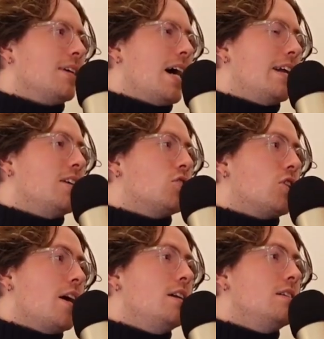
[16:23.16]
And it
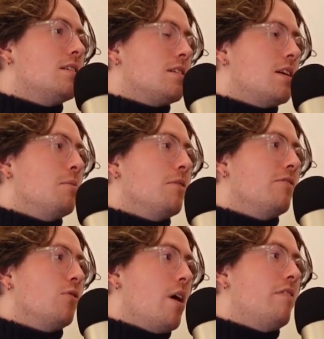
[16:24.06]
changed cinema
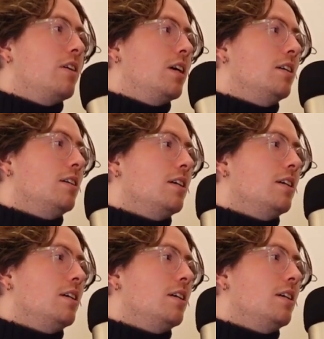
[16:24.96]
forever.